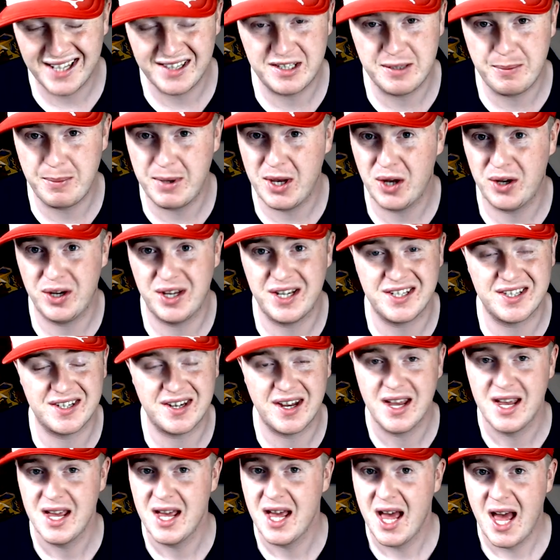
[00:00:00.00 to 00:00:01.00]
And to be
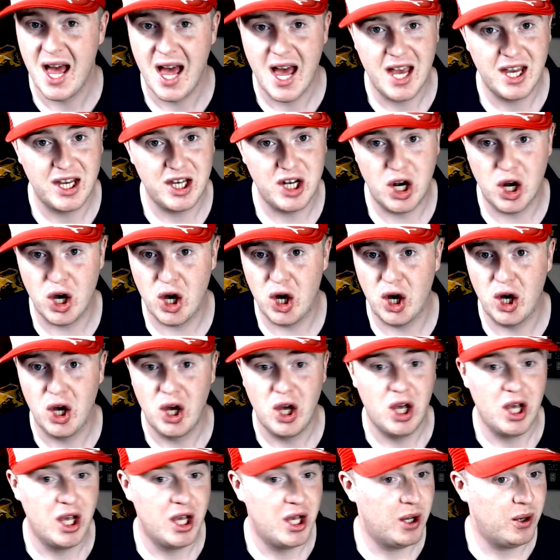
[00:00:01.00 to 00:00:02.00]
honest, you
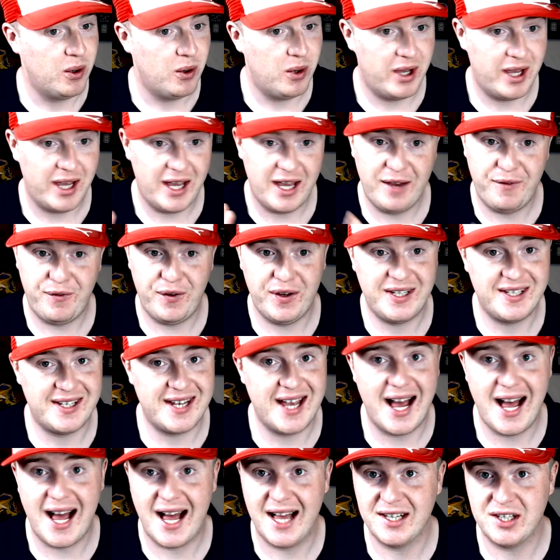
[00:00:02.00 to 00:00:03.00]
know, if he
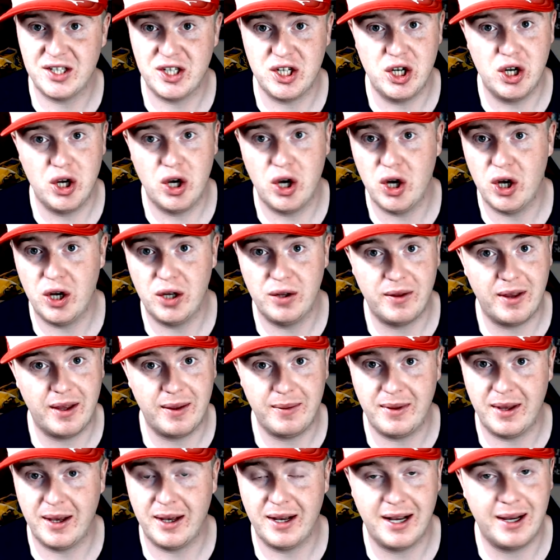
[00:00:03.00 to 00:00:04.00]
starts, you know,
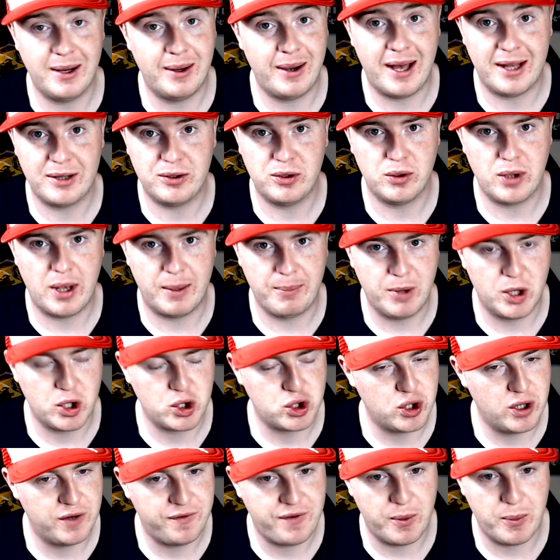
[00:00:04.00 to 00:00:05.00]
I'm
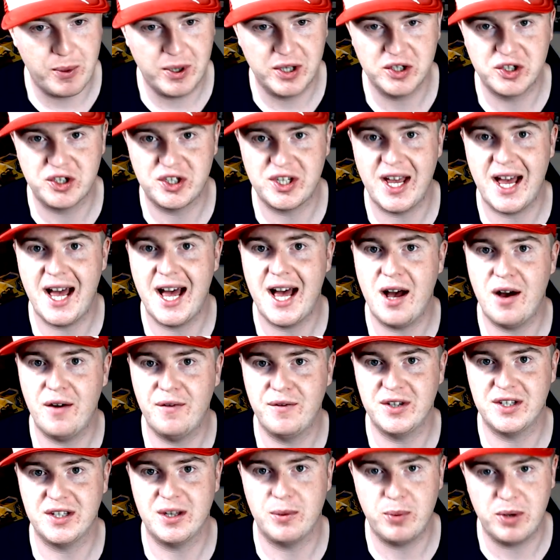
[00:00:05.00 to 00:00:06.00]
not sure if he will start,
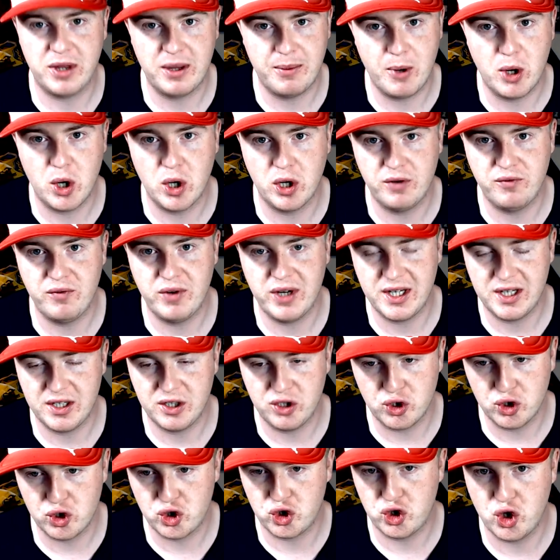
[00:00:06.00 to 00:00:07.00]
obviously with him
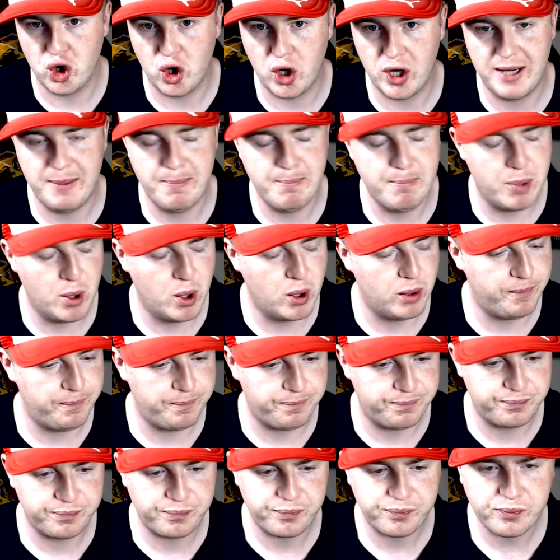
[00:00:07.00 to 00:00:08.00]
only just joining,
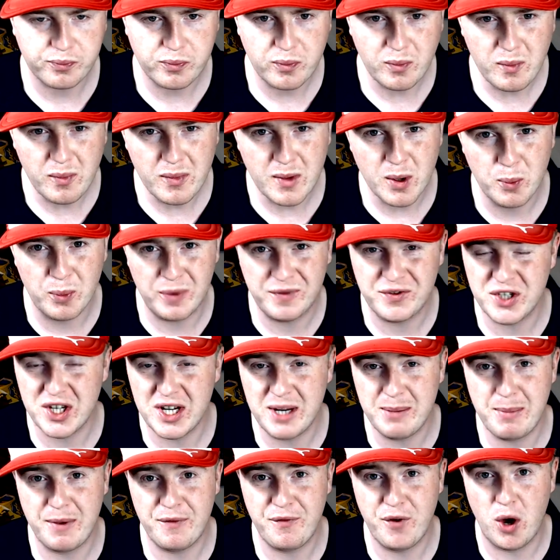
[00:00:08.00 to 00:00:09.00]
but we've
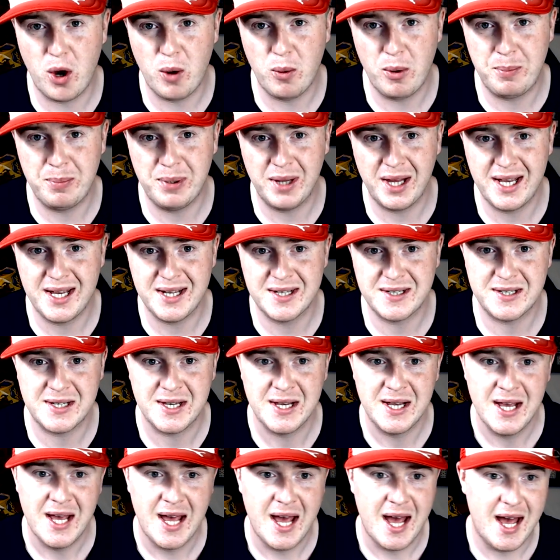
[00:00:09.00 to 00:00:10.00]
seen it before with
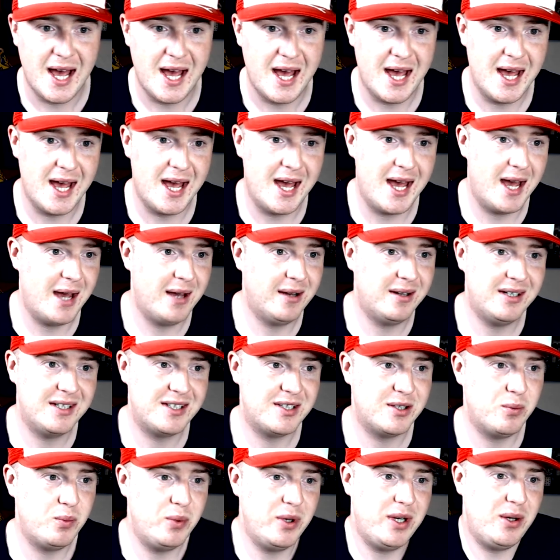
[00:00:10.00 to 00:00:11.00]
players. And
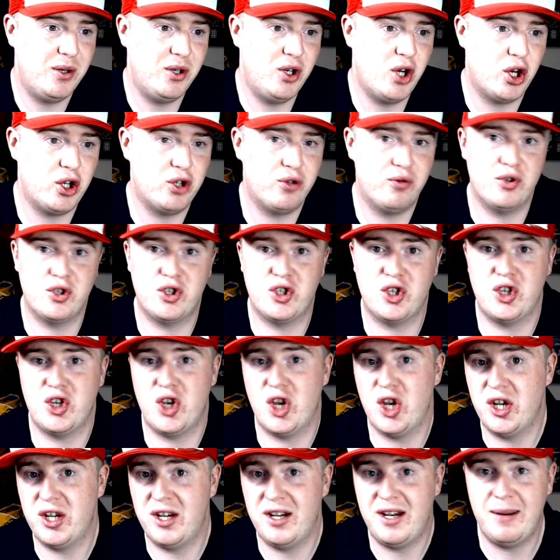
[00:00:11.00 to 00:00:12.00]
listen, none of us
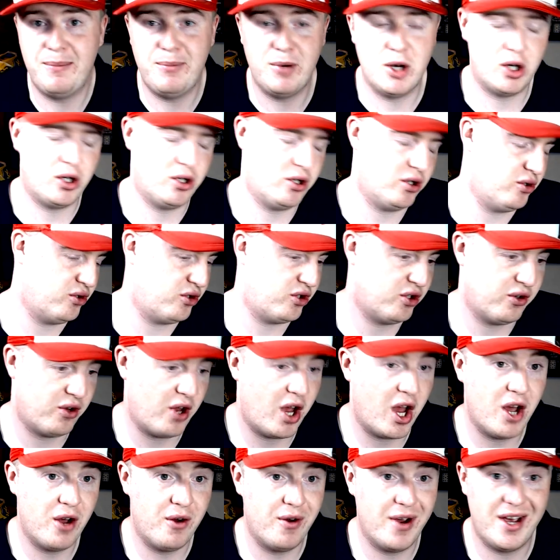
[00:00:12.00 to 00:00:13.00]
have heard of him, none of us
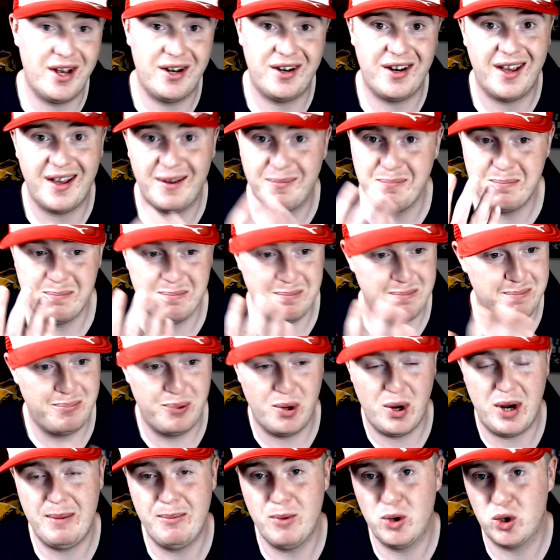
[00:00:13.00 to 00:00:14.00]
have heard
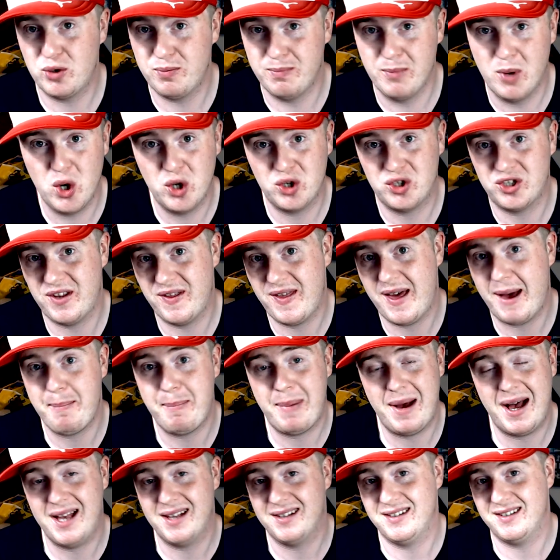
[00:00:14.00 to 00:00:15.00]
of pretty much most of
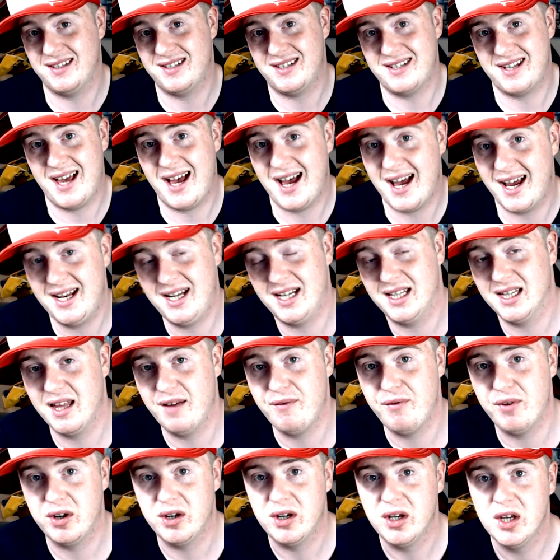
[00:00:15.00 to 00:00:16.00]
that Barnsley starting
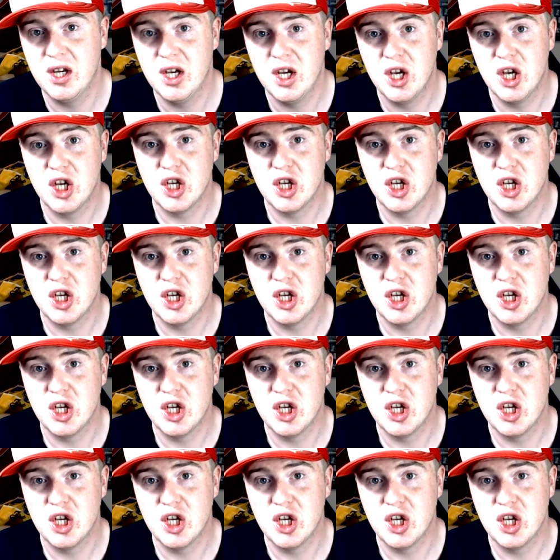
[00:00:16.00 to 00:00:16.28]
11.